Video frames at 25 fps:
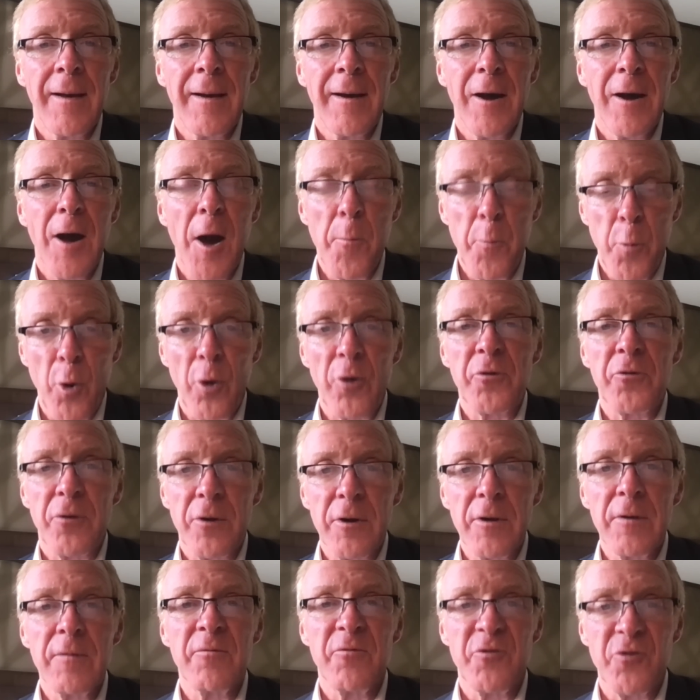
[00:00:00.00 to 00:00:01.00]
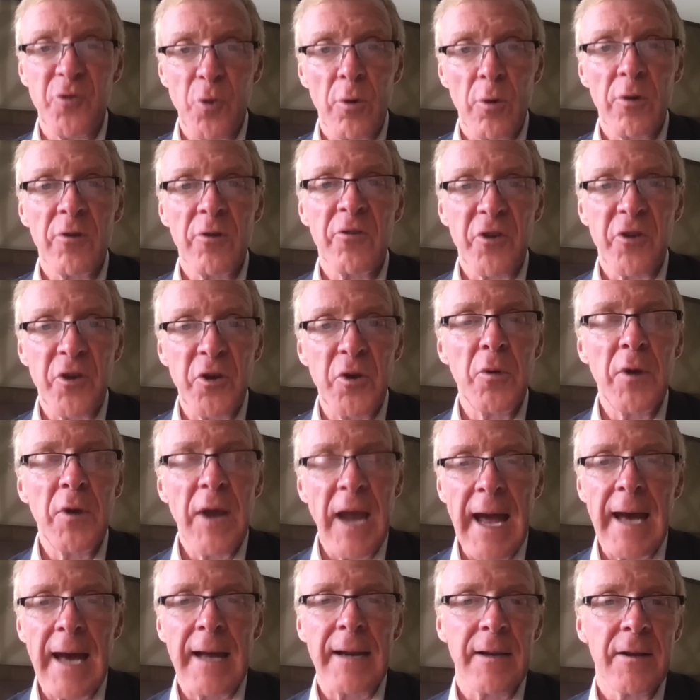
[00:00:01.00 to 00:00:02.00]
A portrait of George Q.
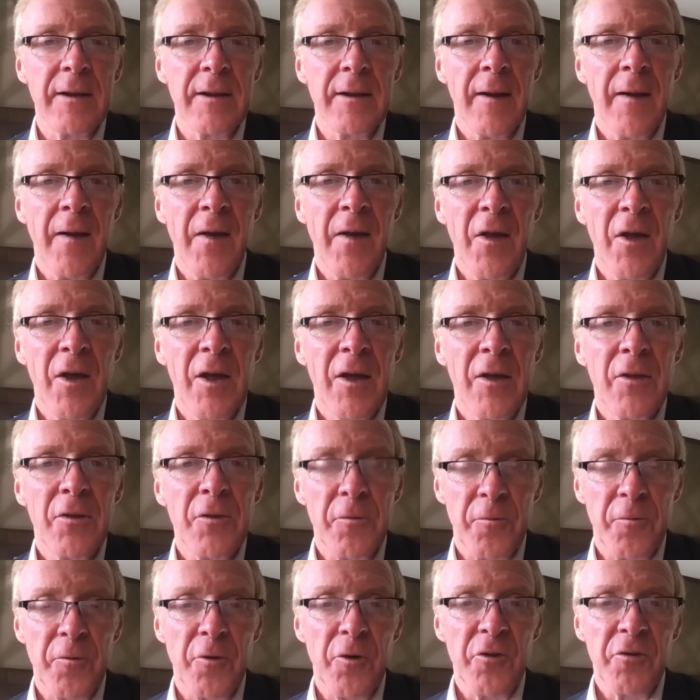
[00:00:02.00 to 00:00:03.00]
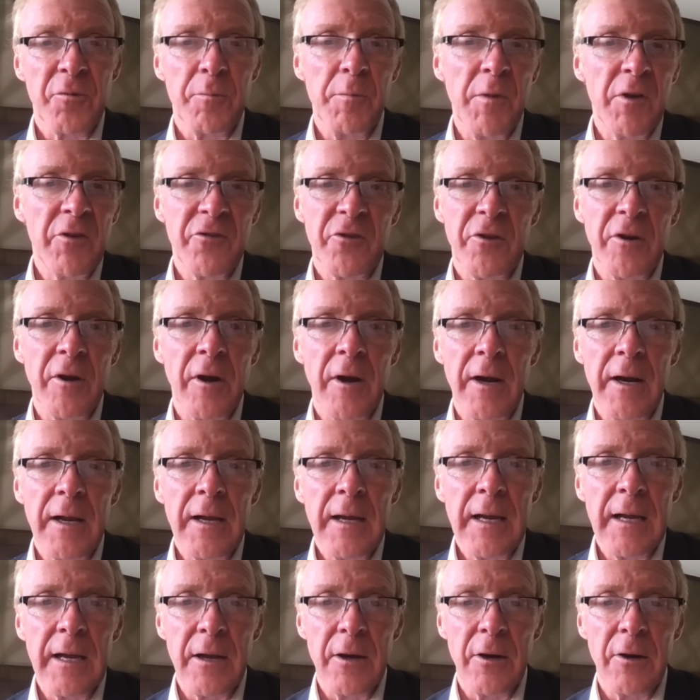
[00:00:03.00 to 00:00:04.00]
Cannon, the first missionary
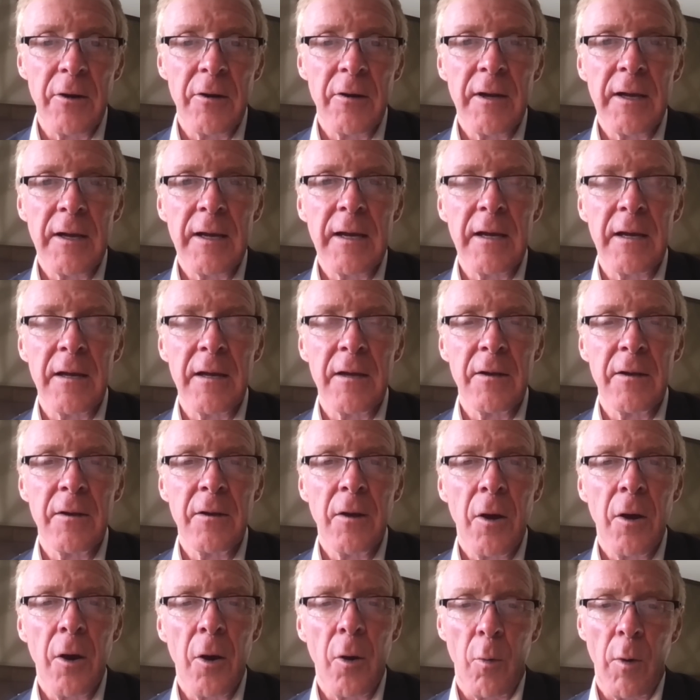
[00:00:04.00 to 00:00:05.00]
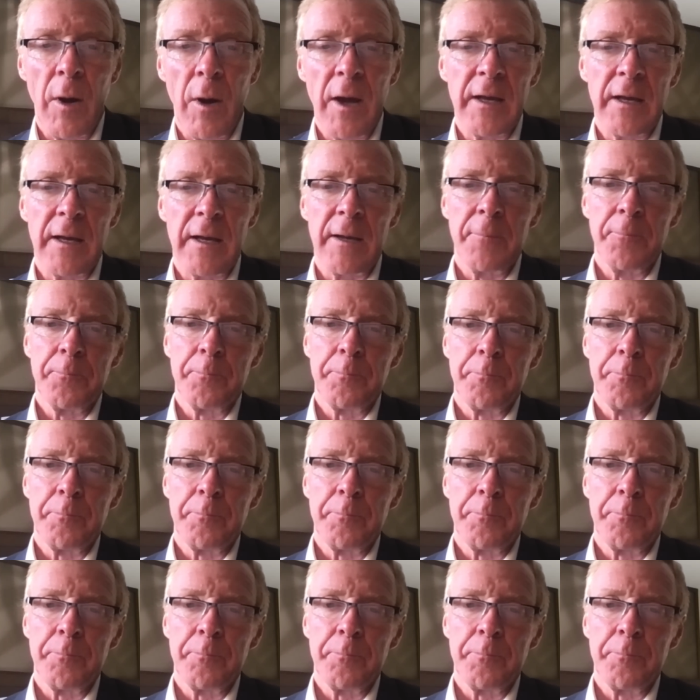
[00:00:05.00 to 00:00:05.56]
here in Hawaii.